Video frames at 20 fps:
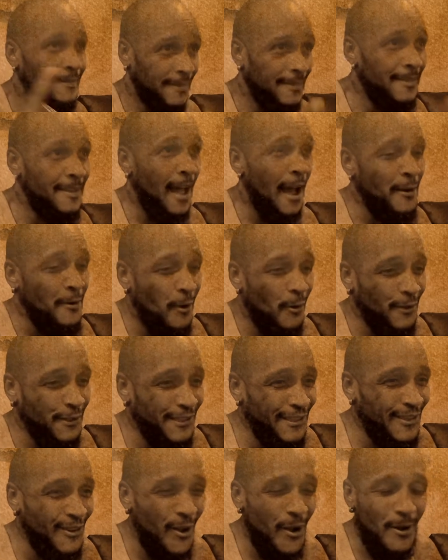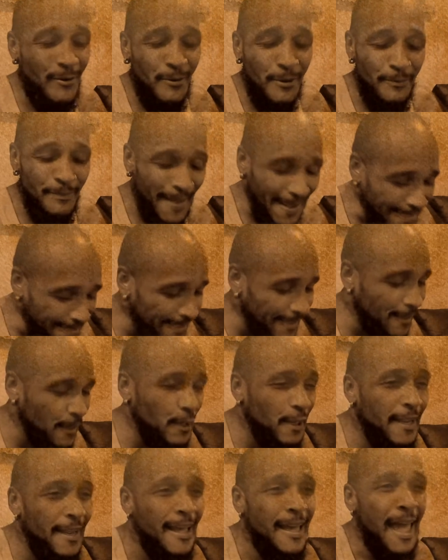Y'all know the song. Well,
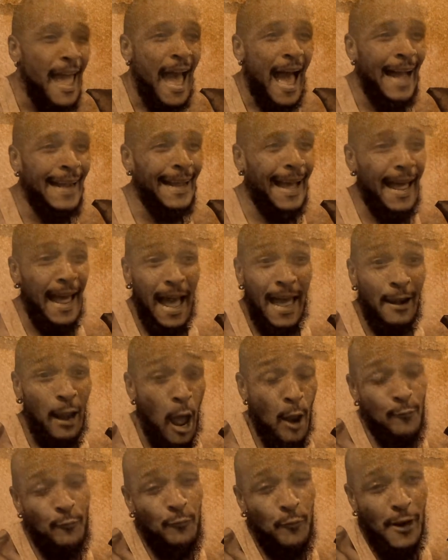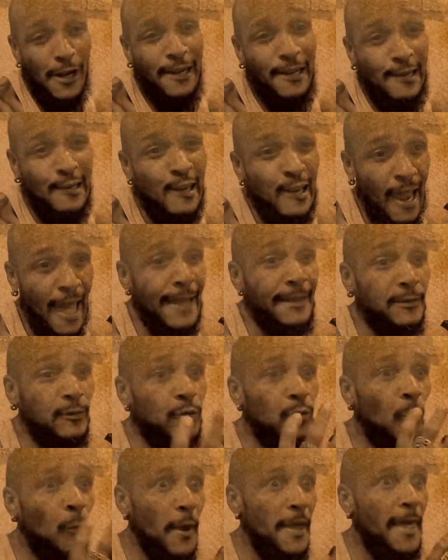basically, I really liked the
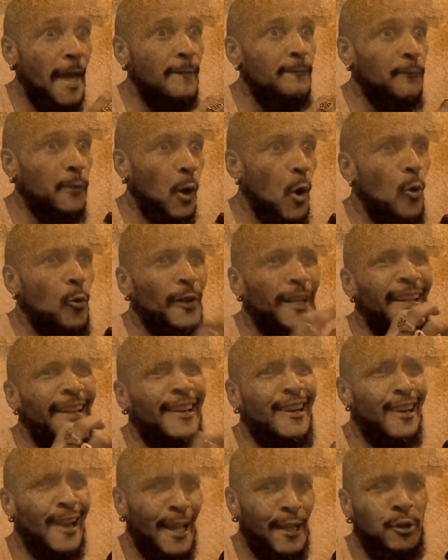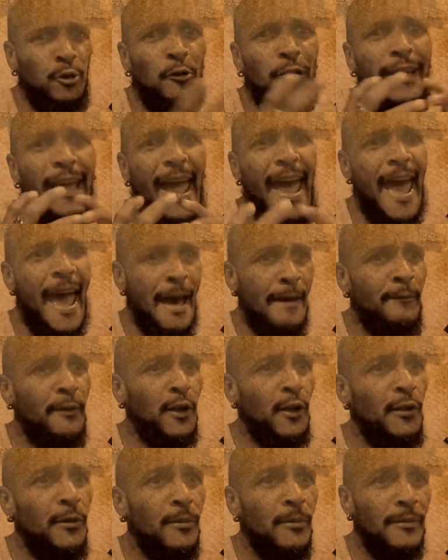way that flowed. Electric Avenue.
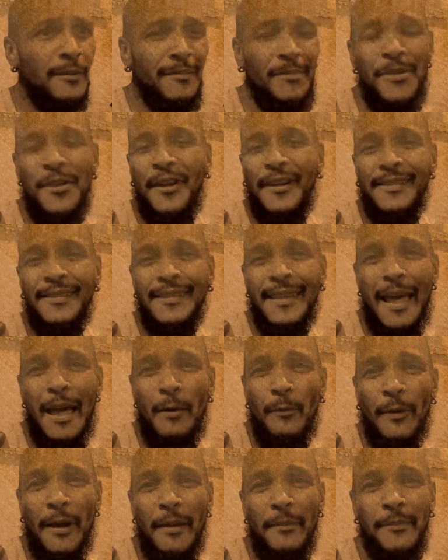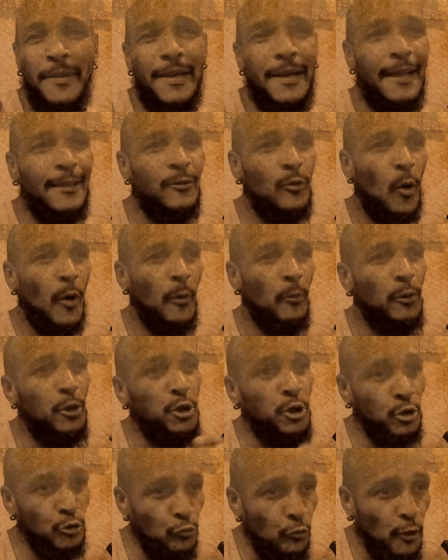You understand what I mean? I thought it was
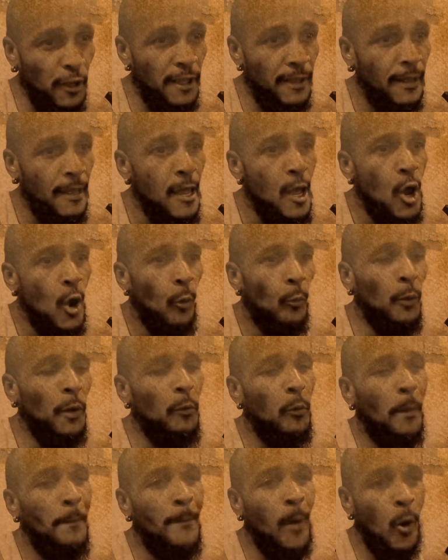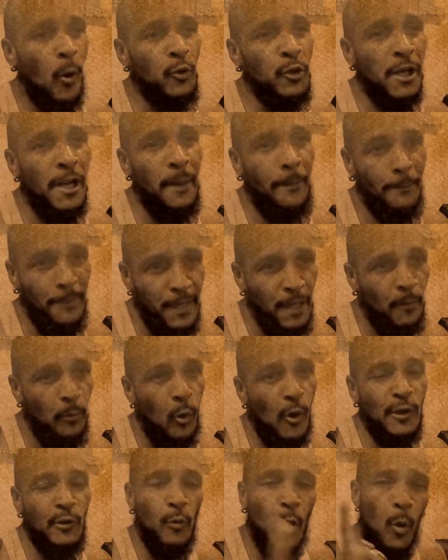street. We were mostly
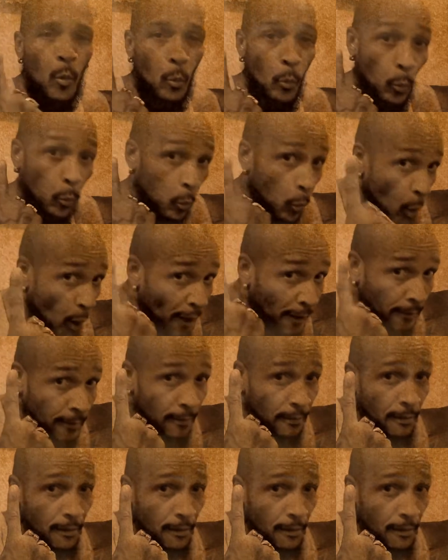B-boys with one